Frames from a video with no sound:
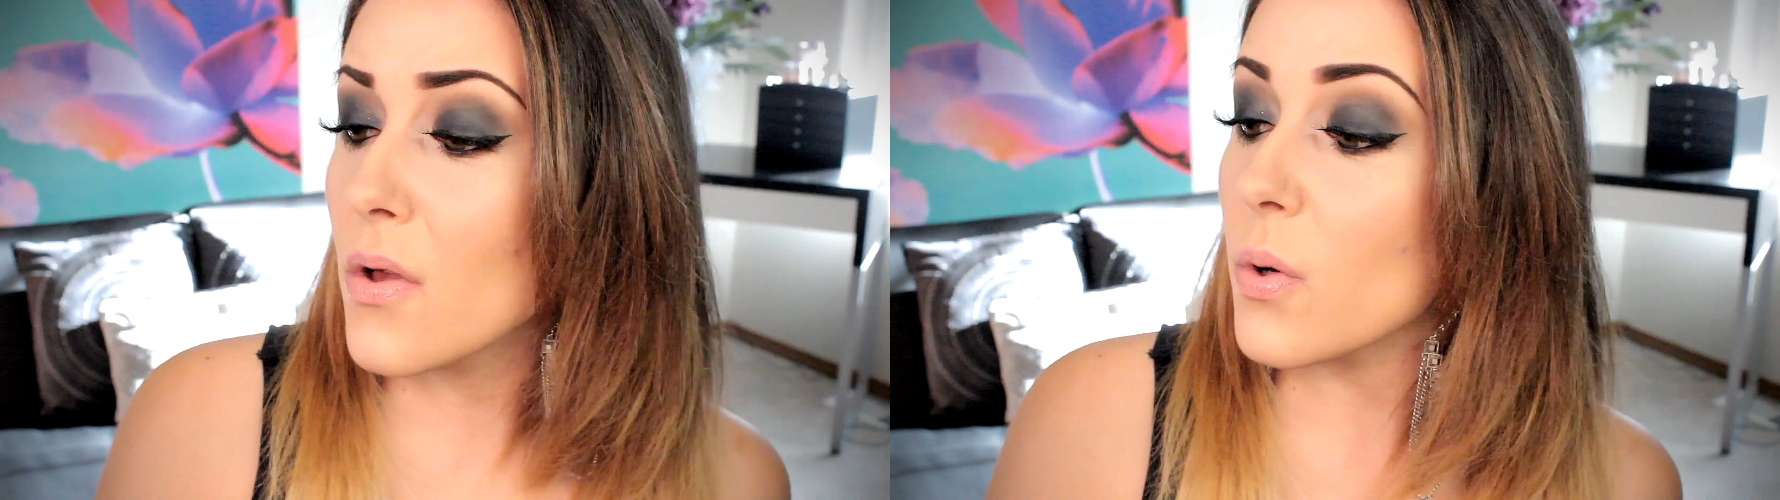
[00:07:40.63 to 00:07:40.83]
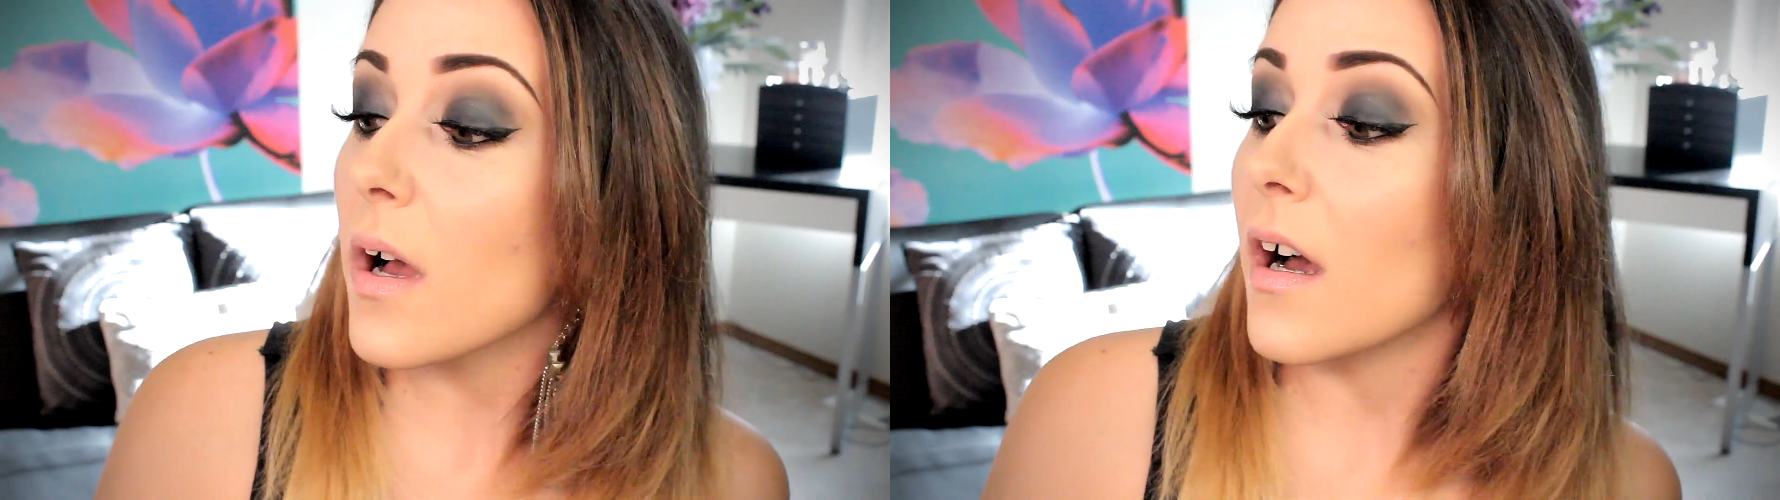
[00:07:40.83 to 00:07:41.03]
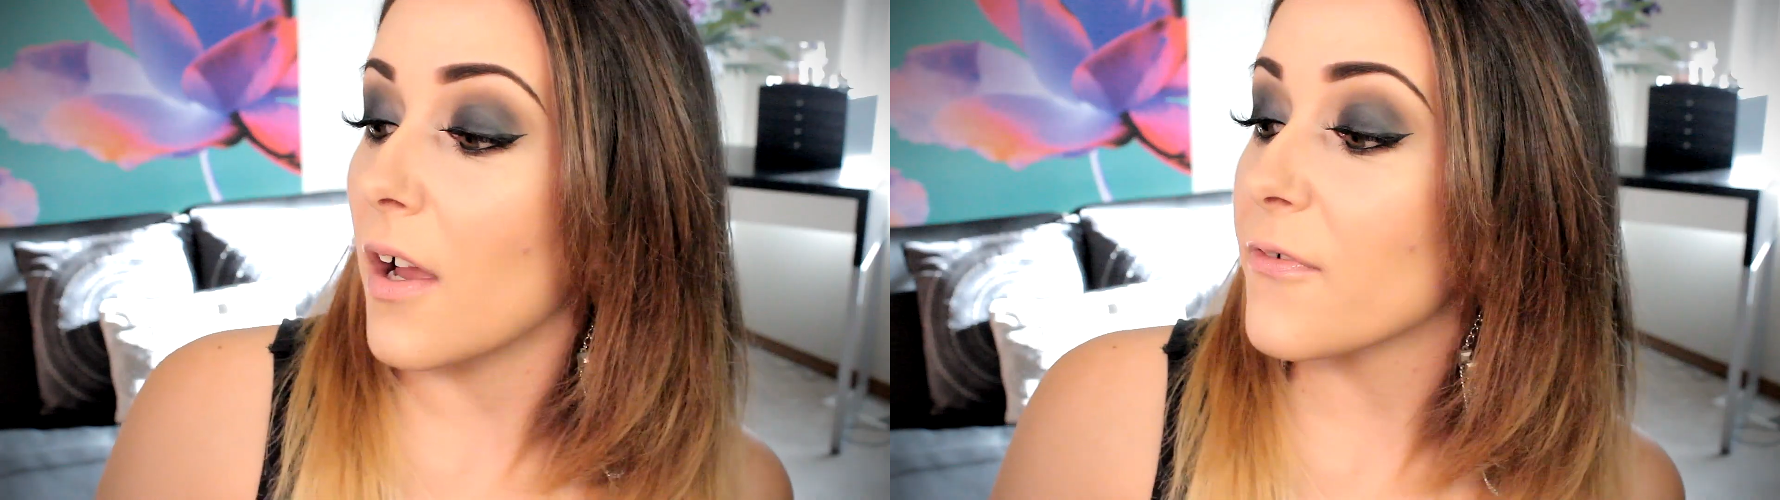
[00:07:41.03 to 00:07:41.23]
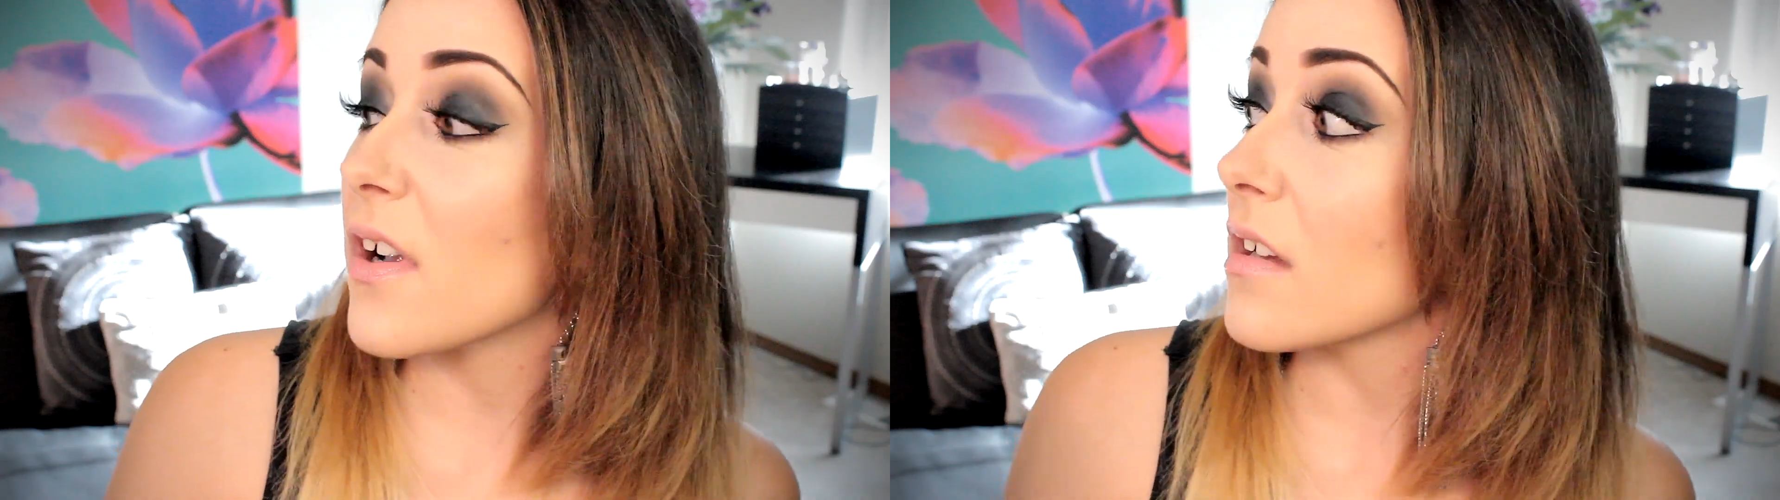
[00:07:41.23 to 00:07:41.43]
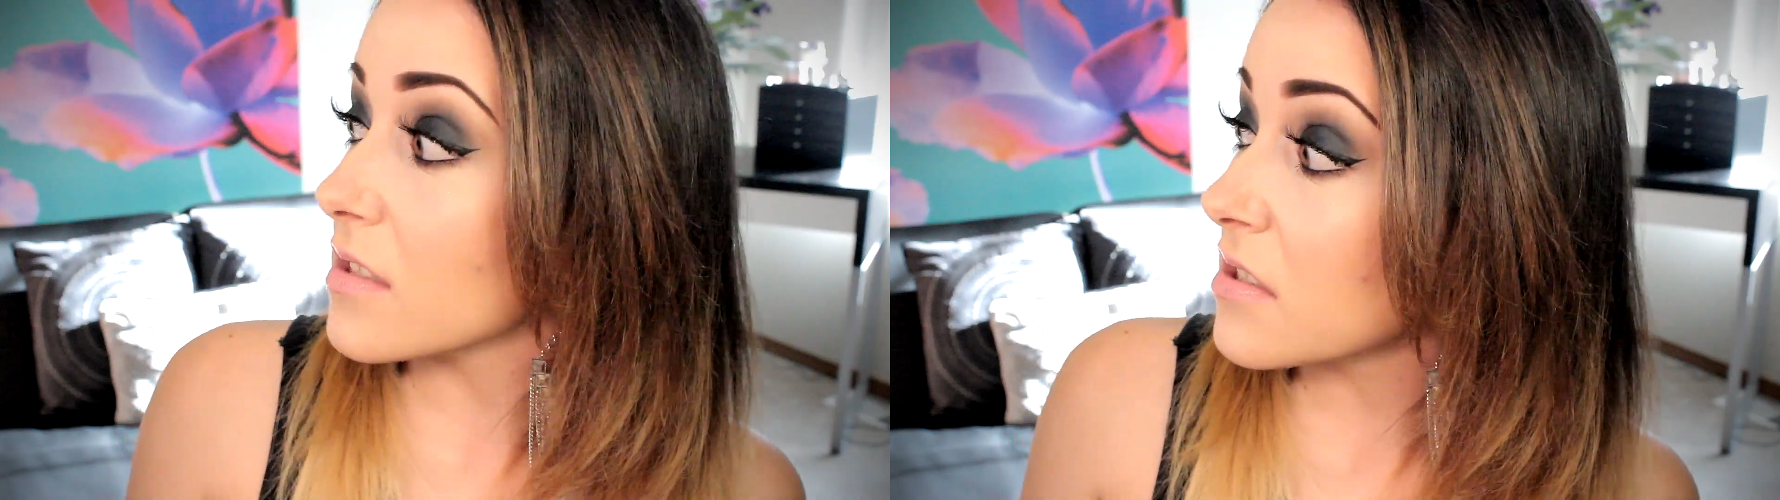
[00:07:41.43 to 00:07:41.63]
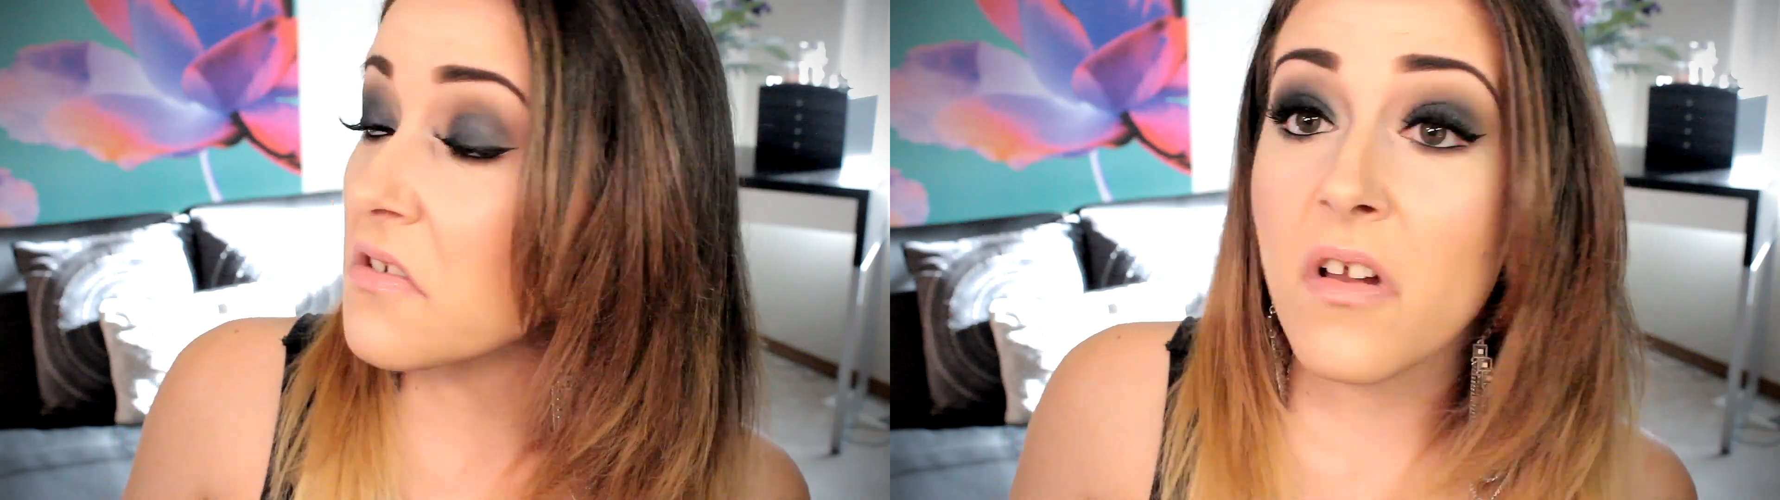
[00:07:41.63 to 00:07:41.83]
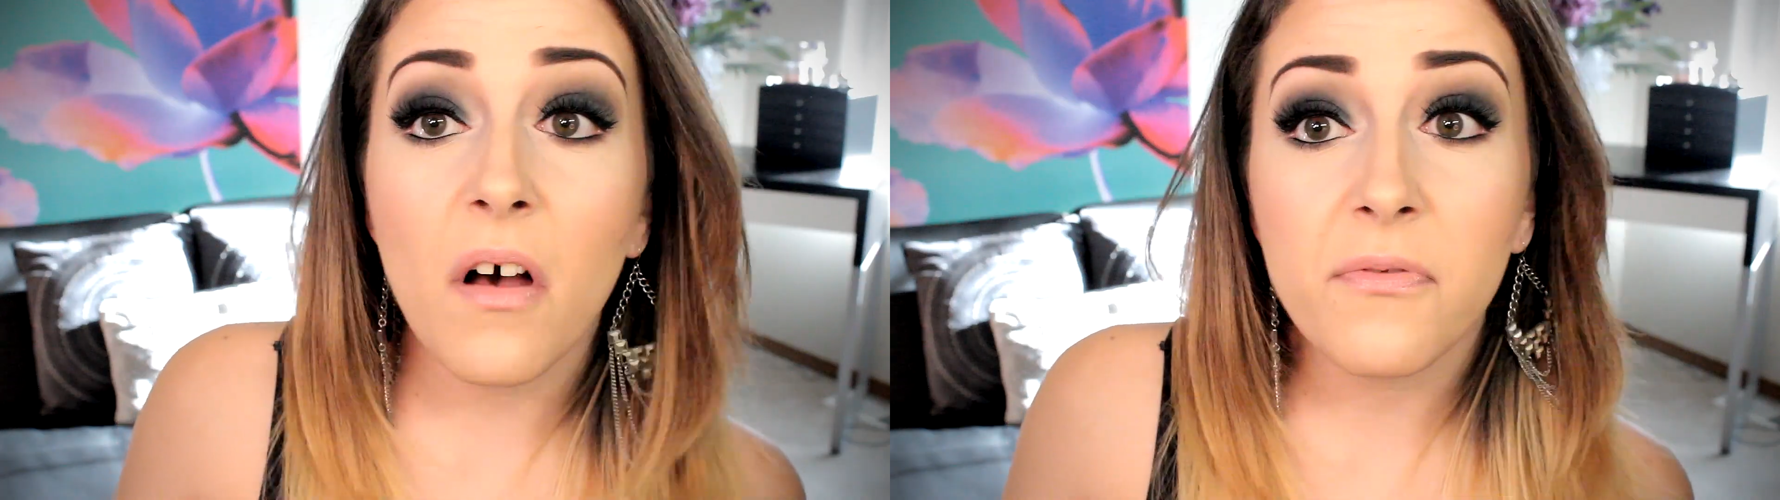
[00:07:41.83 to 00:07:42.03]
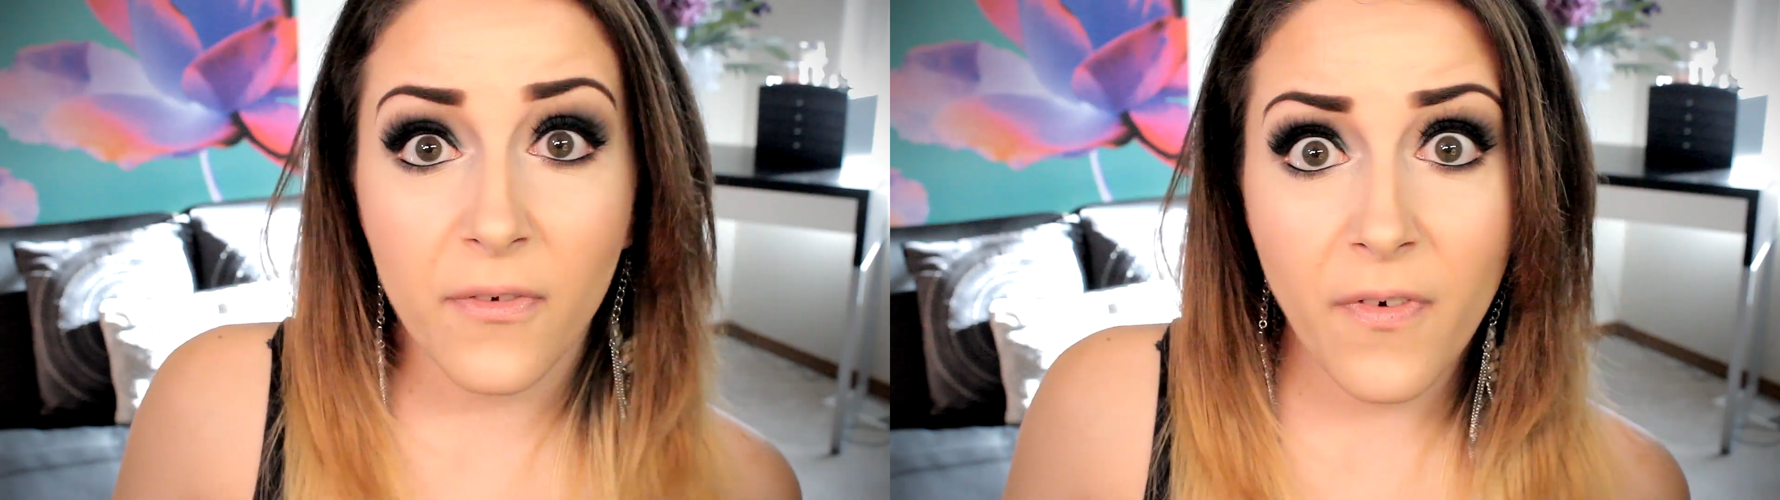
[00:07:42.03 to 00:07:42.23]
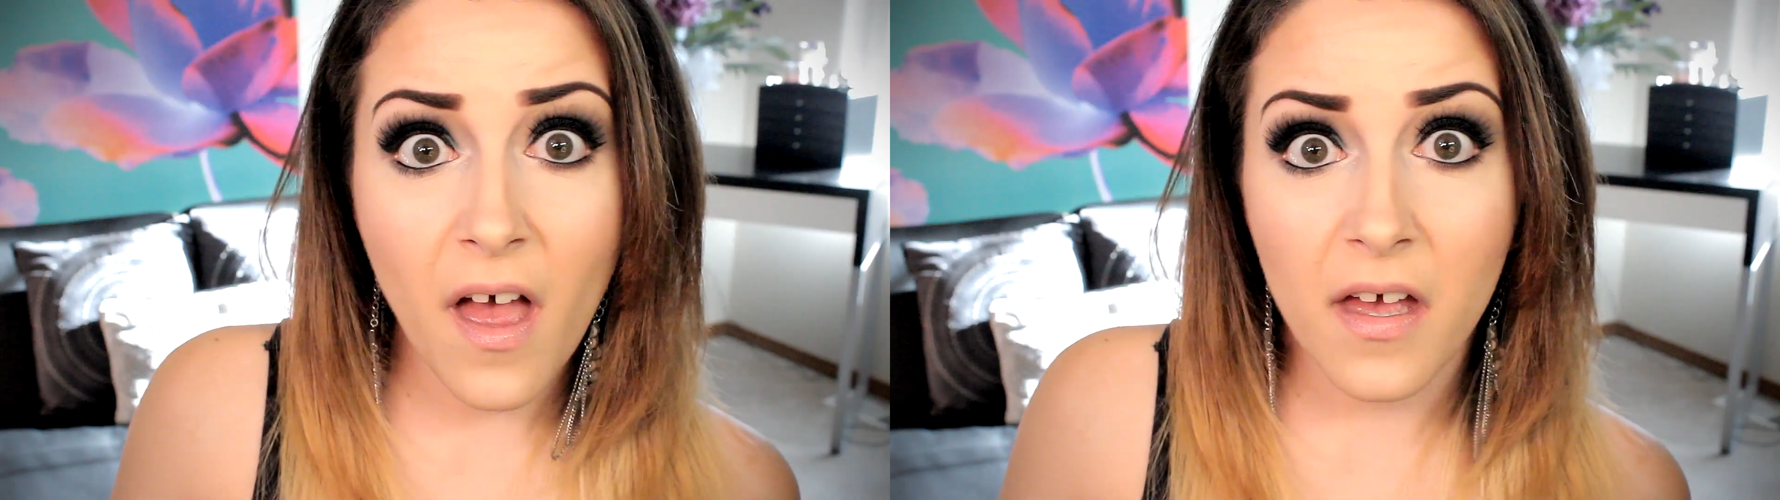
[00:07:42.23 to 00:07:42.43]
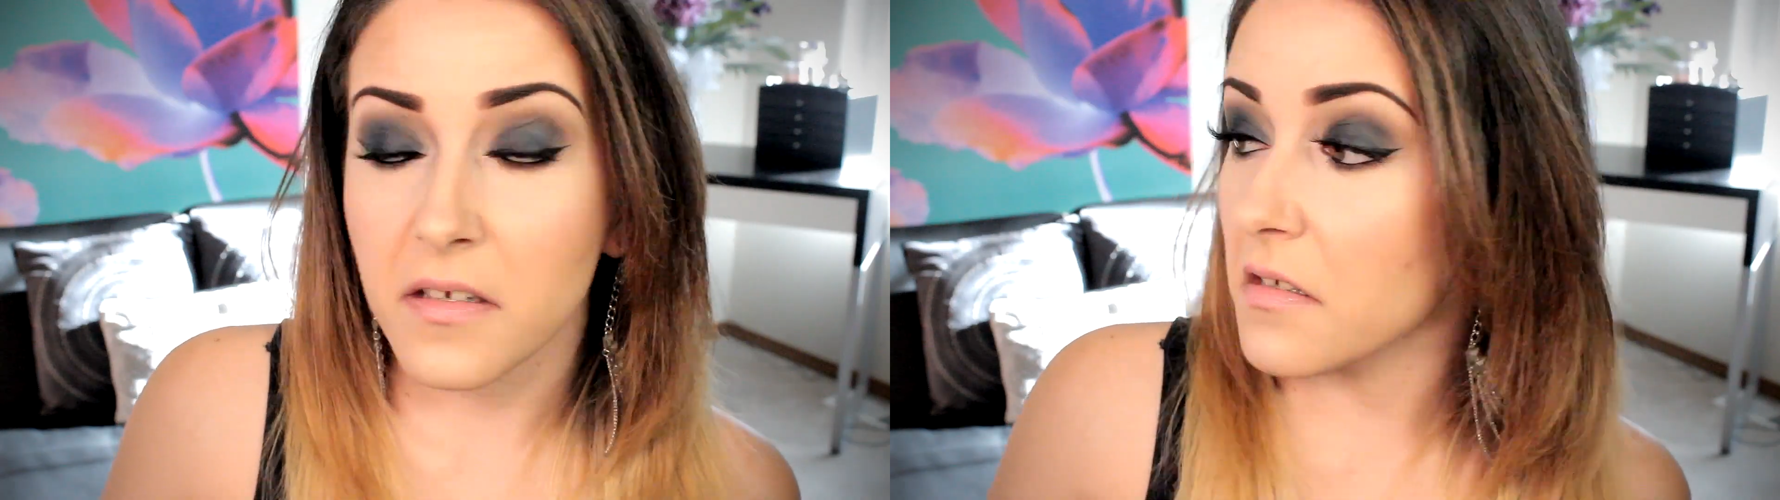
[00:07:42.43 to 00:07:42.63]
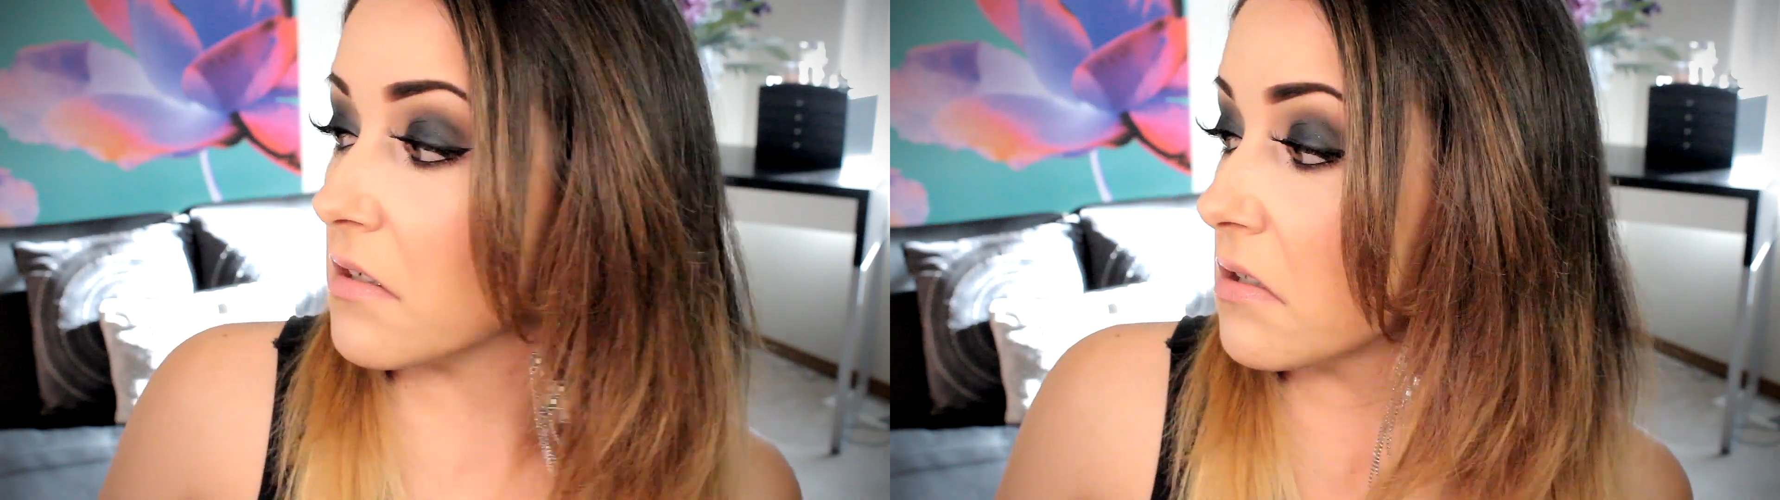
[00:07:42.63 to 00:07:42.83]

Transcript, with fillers: Oh, I forgot to turn off the fan.